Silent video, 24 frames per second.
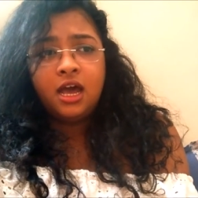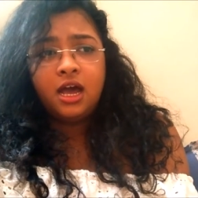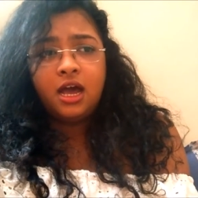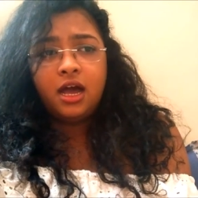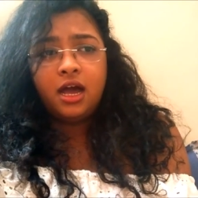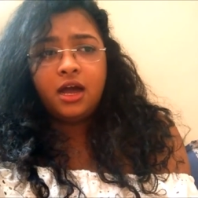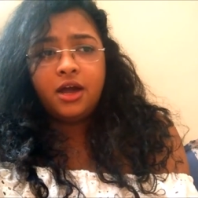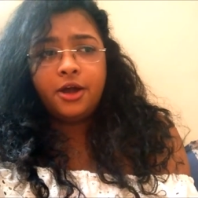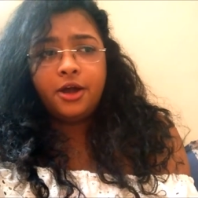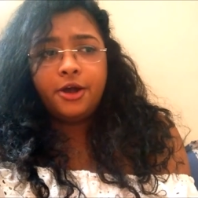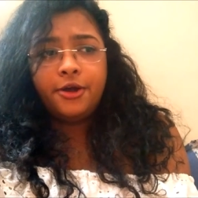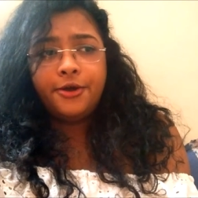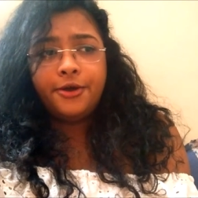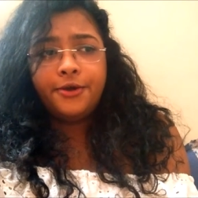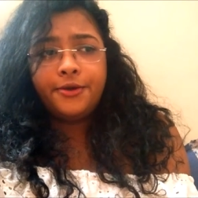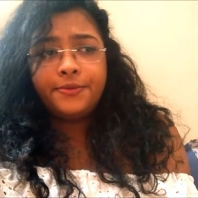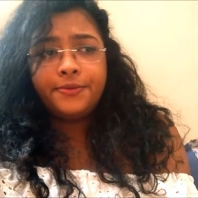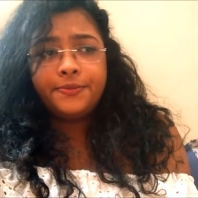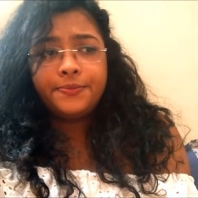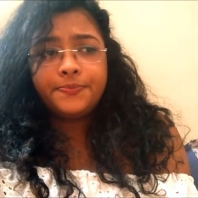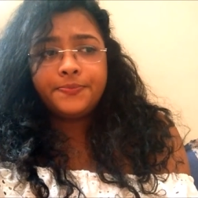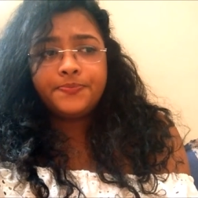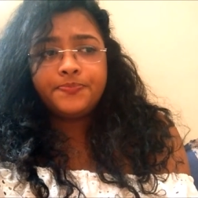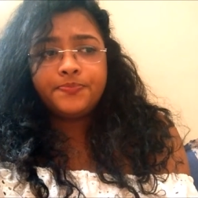
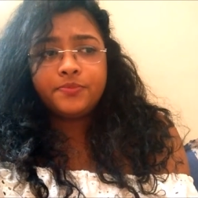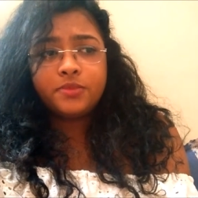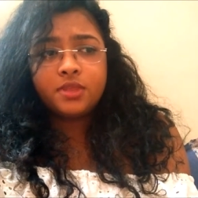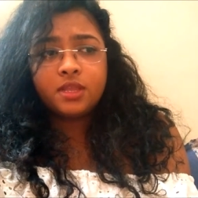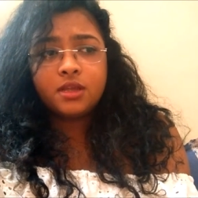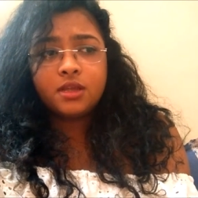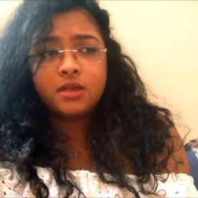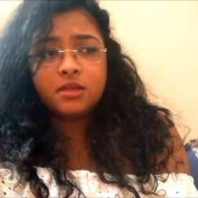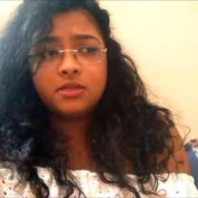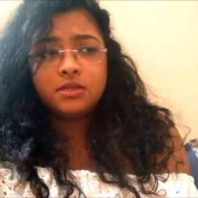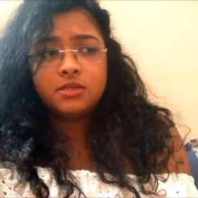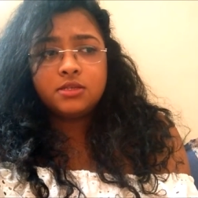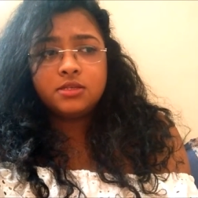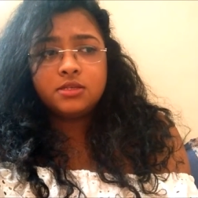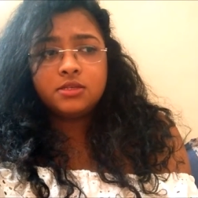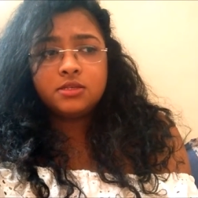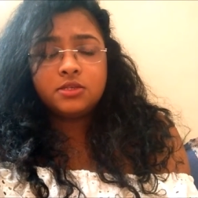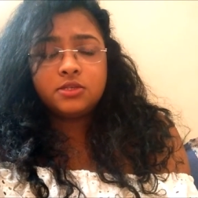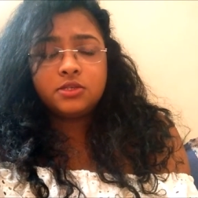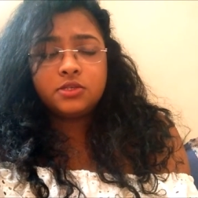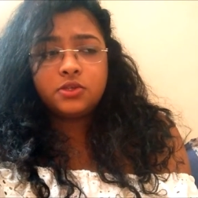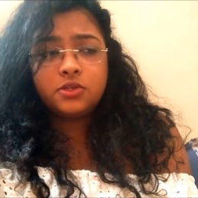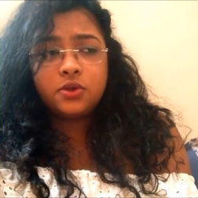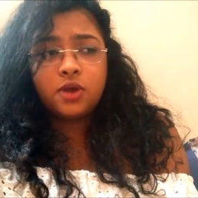
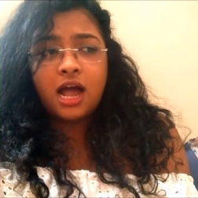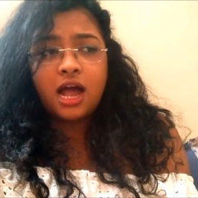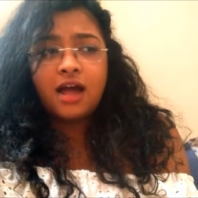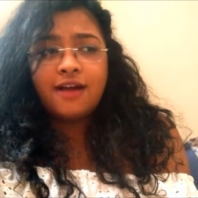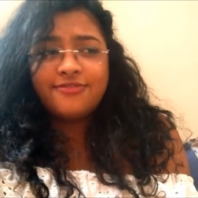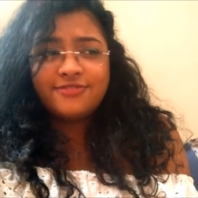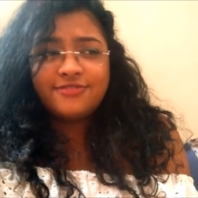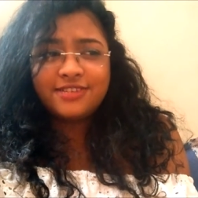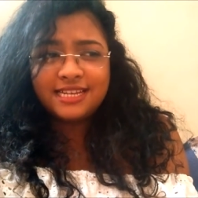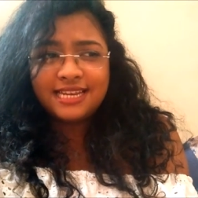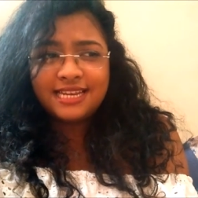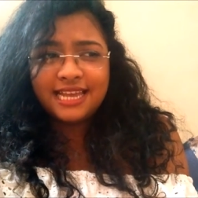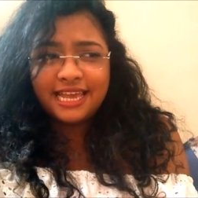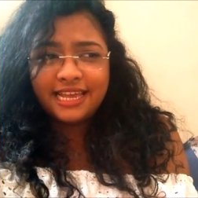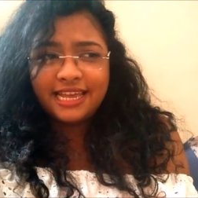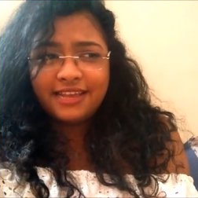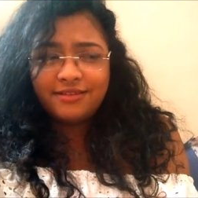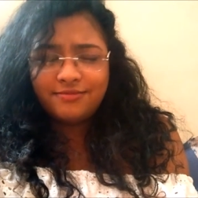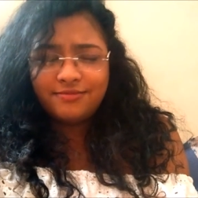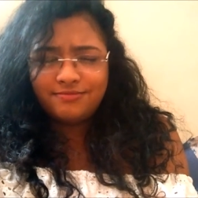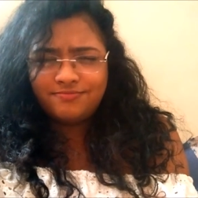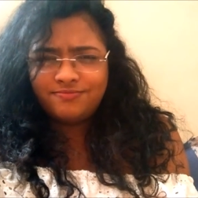So after, like,